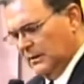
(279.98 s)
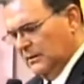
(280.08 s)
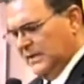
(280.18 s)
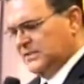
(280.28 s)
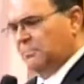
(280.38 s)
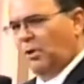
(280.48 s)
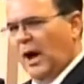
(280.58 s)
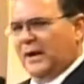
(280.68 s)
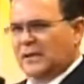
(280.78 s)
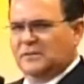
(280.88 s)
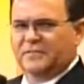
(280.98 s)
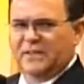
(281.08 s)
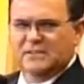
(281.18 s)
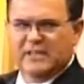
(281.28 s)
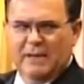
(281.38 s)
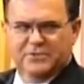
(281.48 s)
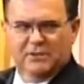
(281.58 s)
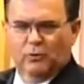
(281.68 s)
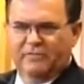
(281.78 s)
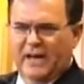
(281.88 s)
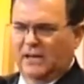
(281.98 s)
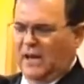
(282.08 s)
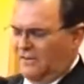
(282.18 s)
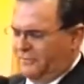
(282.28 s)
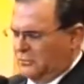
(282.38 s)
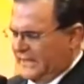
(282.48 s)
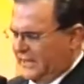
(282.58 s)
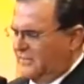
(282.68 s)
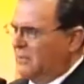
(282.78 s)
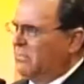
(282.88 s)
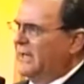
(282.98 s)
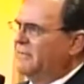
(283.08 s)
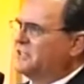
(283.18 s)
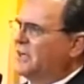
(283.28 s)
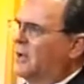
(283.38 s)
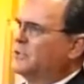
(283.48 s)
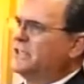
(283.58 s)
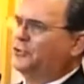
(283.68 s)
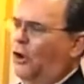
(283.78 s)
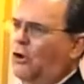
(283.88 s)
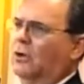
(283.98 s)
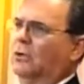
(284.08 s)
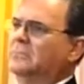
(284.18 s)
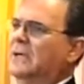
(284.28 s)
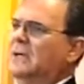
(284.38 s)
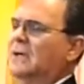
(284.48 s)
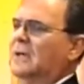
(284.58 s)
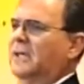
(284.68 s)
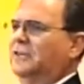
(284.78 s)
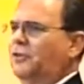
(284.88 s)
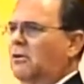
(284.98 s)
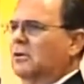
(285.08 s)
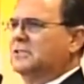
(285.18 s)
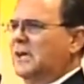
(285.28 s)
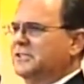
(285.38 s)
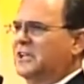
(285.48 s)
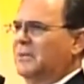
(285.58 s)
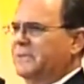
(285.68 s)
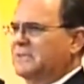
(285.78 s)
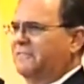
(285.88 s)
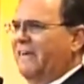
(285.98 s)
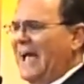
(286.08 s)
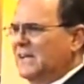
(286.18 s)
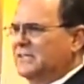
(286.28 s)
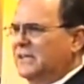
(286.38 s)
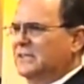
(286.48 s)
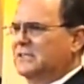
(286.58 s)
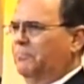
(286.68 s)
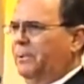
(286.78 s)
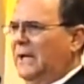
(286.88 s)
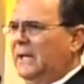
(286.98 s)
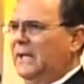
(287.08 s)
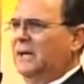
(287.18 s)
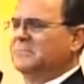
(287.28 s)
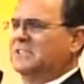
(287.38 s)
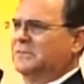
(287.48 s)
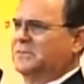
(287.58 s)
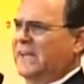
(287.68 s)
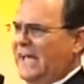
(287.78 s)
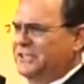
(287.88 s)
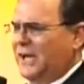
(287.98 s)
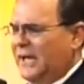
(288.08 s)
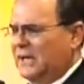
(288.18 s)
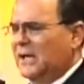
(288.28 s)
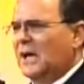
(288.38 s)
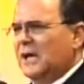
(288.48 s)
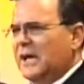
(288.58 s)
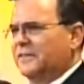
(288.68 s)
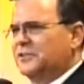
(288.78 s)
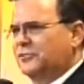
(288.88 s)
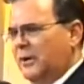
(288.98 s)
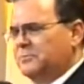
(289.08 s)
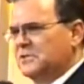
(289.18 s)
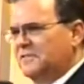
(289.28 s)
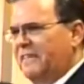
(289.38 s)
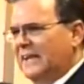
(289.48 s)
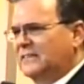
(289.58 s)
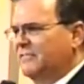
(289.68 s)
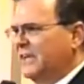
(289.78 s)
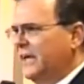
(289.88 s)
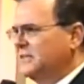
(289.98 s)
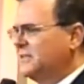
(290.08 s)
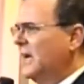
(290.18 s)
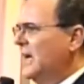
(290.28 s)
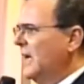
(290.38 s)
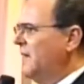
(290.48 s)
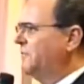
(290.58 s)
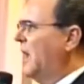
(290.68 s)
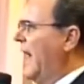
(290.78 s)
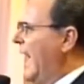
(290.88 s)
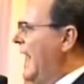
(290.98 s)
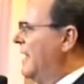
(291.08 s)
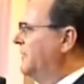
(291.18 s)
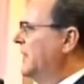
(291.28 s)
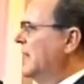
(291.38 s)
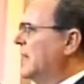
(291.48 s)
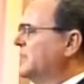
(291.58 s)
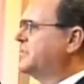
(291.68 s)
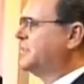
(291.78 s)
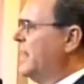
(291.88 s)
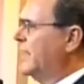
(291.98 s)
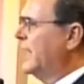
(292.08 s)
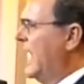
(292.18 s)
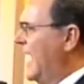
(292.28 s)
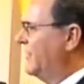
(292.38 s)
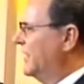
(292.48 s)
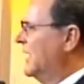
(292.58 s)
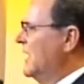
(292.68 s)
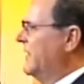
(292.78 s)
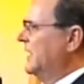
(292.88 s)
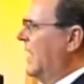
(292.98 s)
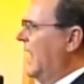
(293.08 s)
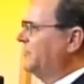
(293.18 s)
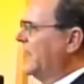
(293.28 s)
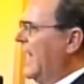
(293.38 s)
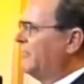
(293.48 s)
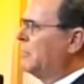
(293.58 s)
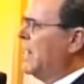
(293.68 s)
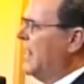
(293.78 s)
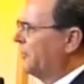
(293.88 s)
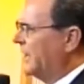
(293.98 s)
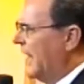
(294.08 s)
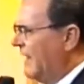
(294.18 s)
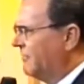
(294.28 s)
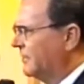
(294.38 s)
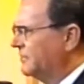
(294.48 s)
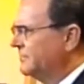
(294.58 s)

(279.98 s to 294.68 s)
is the product of conception. We've got a lot of folks out here that believe the Son was eternal. The eternal sonship is a fallacy. It's completely unsubstantiated in the scriptures. The fact of it is, if you have a son in heaven, then you have to have a mother in heaven.